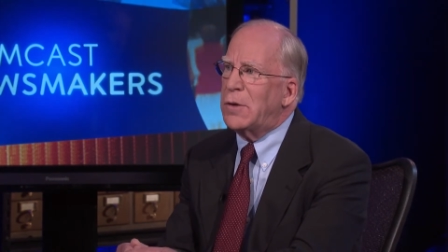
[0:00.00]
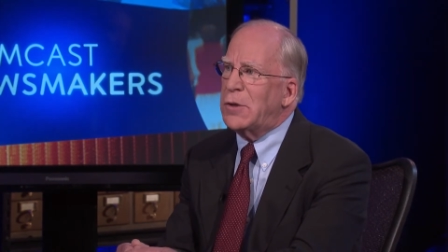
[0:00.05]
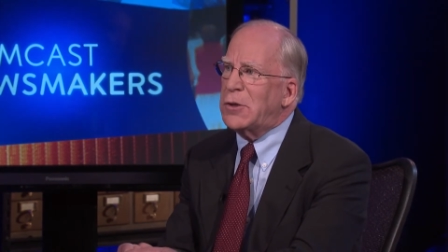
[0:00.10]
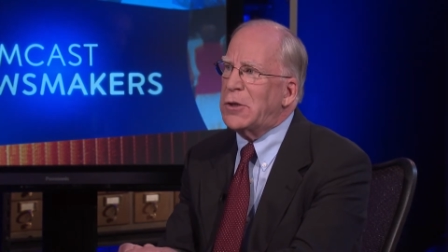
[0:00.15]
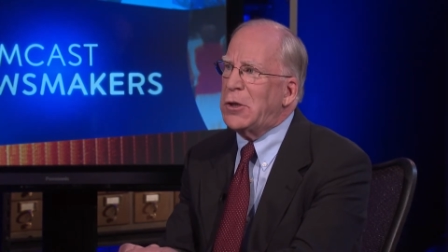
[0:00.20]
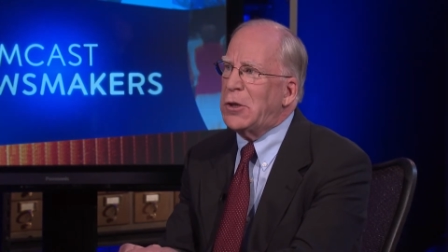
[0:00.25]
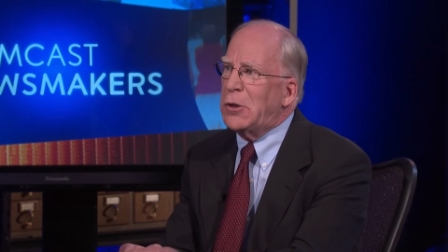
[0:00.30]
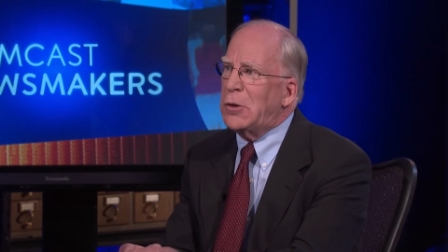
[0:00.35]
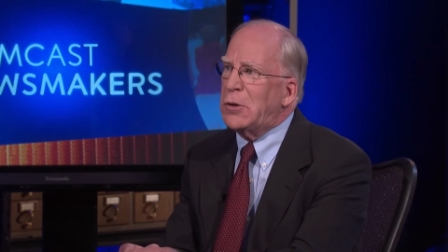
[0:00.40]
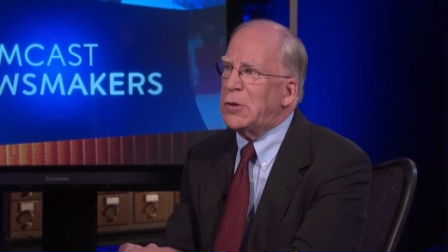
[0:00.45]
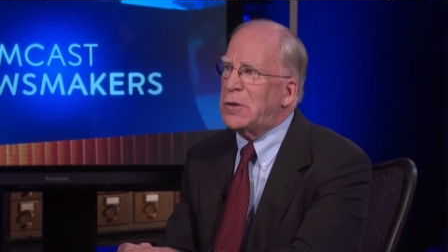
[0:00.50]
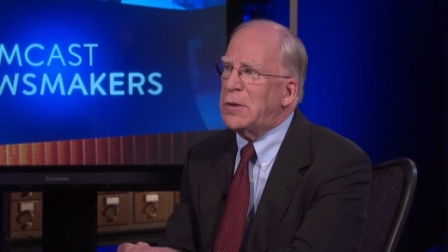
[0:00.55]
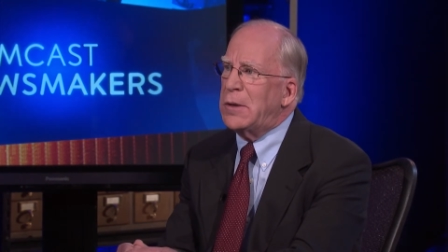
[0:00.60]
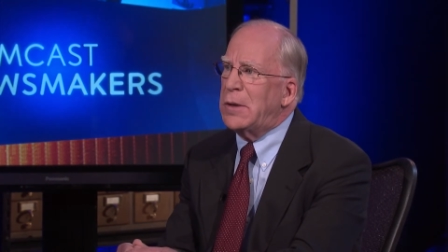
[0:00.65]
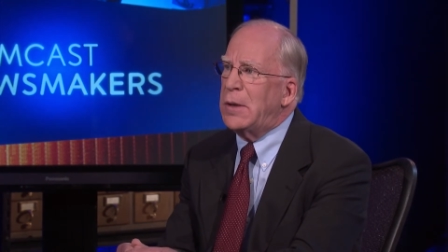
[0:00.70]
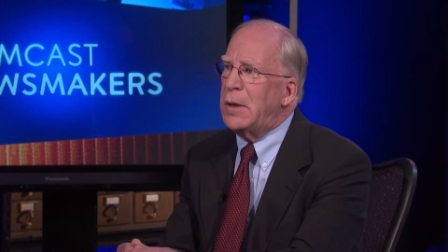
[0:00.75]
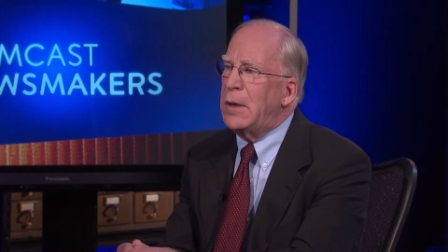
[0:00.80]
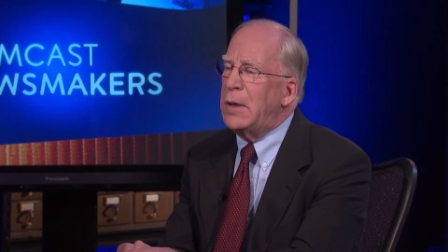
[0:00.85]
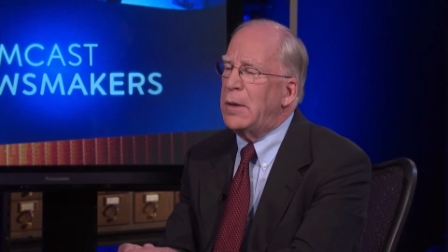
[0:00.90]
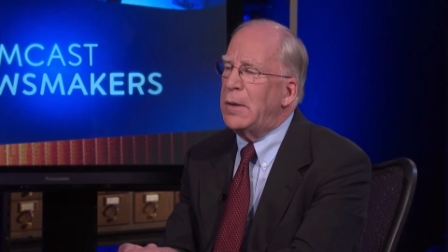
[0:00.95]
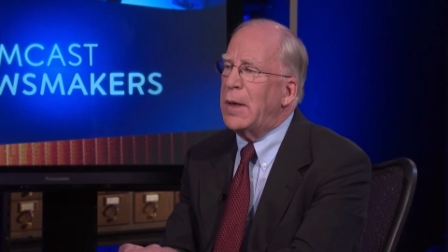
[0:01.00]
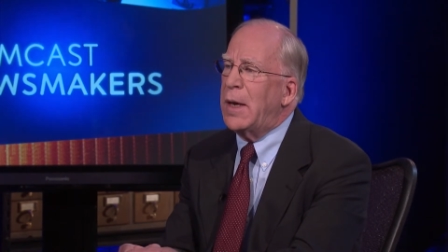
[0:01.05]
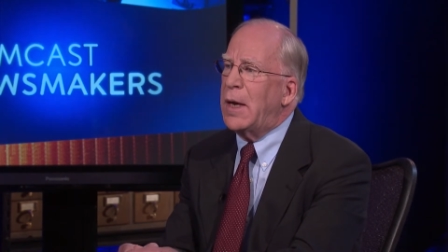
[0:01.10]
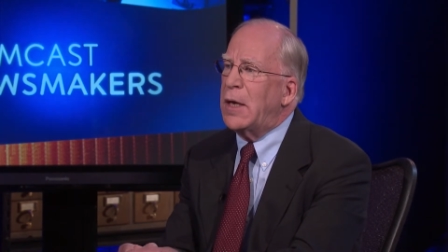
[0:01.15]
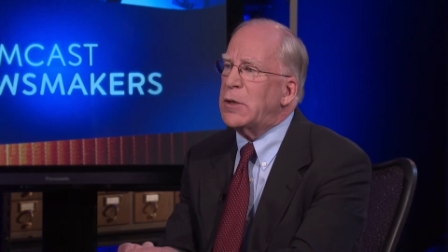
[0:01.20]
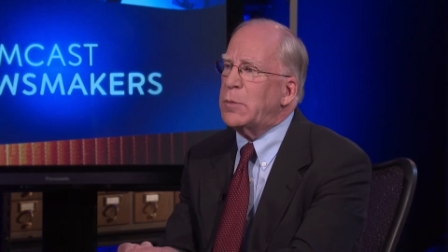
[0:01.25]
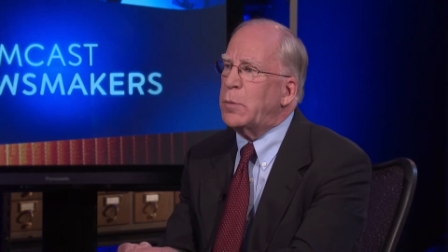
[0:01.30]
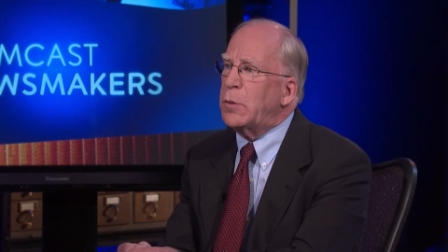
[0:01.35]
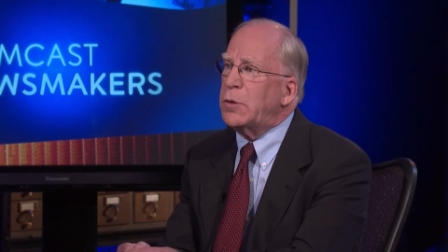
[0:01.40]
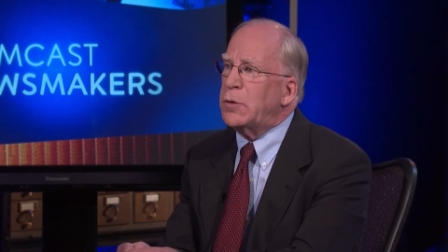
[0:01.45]
the skills that the
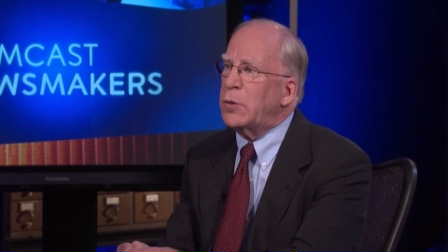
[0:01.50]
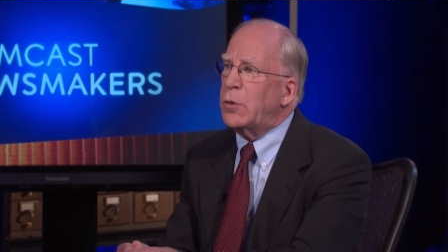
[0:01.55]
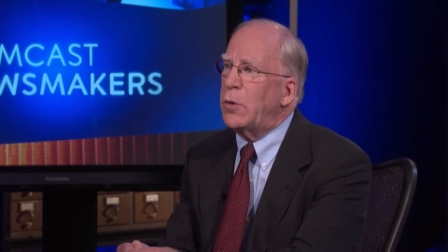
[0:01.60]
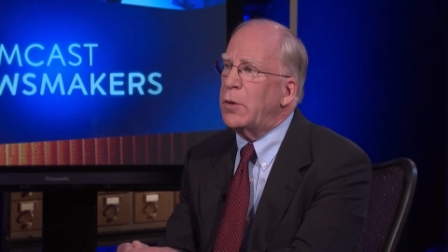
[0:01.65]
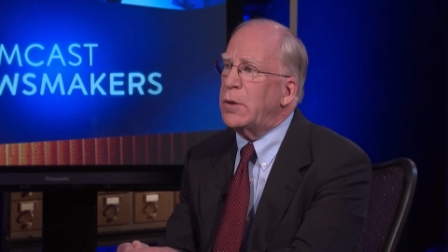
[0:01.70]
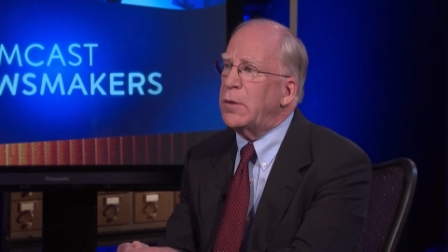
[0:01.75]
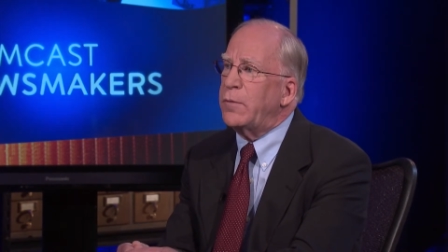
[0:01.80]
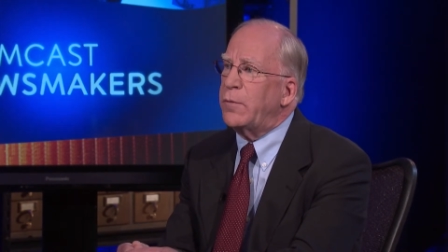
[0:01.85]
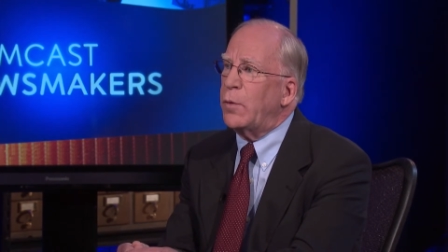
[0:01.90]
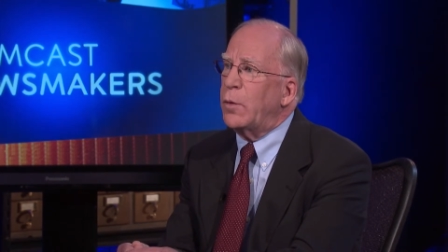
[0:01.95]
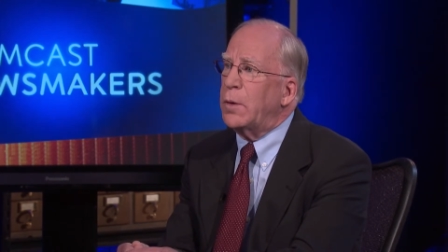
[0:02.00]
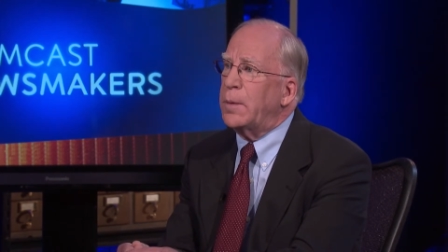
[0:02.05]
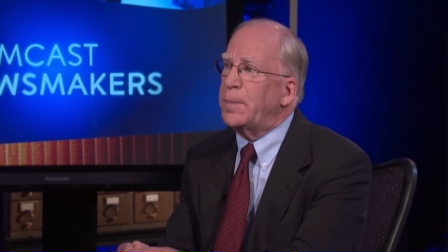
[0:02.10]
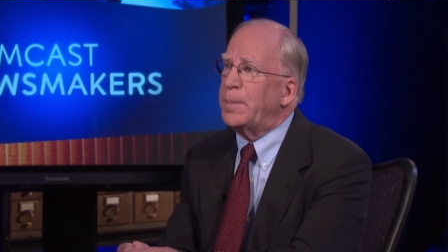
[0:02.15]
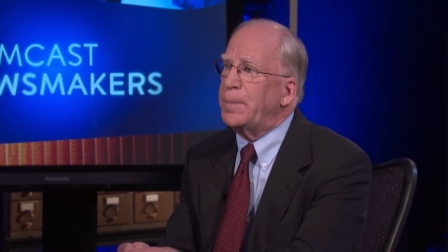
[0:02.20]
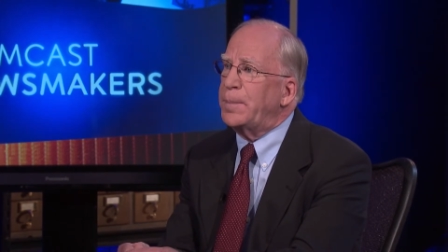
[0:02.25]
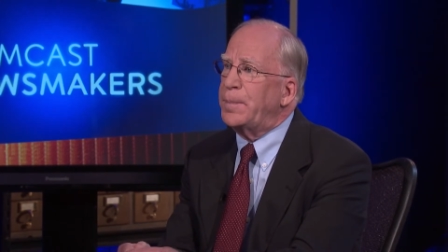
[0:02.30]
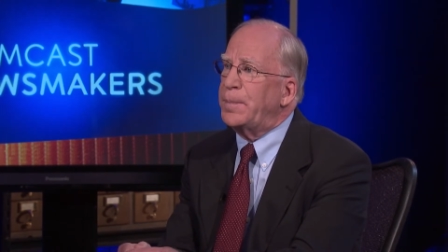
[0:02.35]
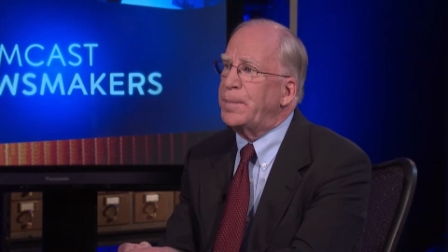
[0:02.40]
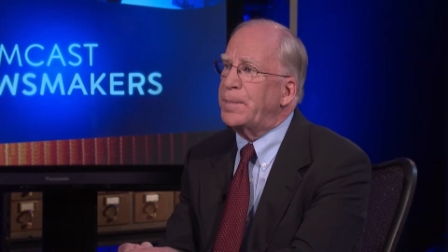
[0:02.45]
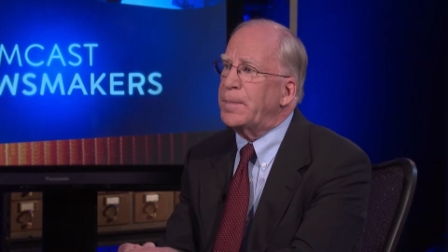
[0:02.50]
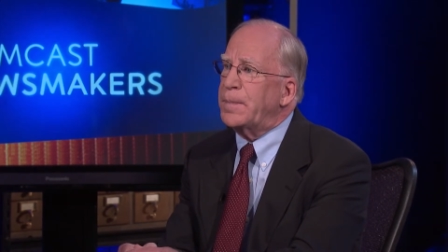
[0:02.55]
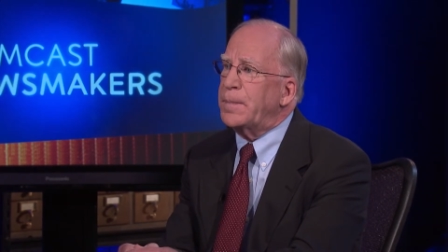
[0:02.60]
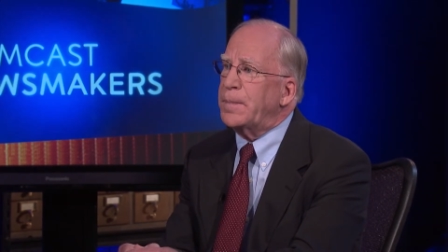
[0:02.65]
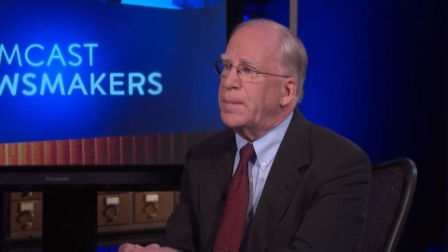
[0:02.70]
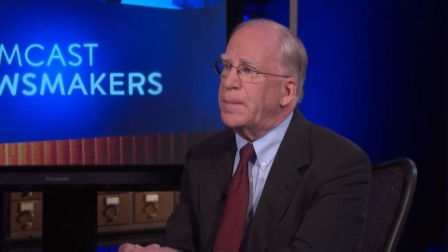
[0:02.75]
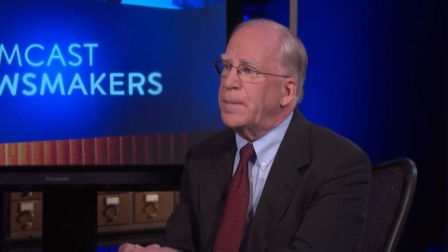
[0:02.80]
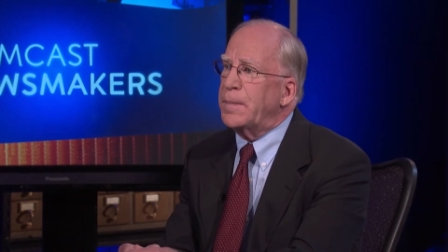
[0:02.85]
hospitals are looking for. Now, would you